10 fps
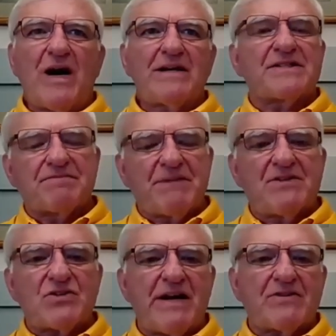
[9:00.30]
I said, why?
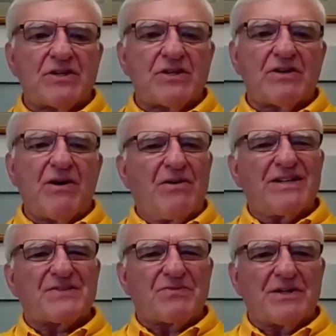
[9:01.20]
She says, means your hair's going
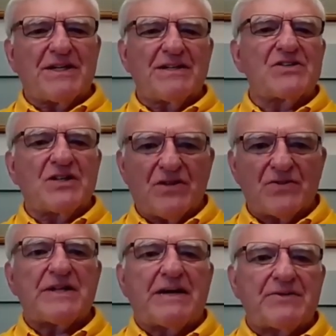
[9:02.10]
to grow. I said, really?
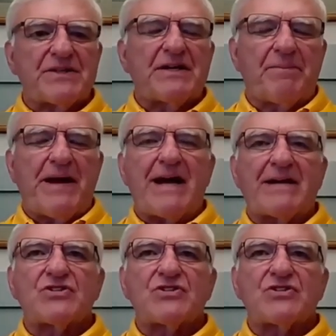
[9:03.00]
And she knows I was on the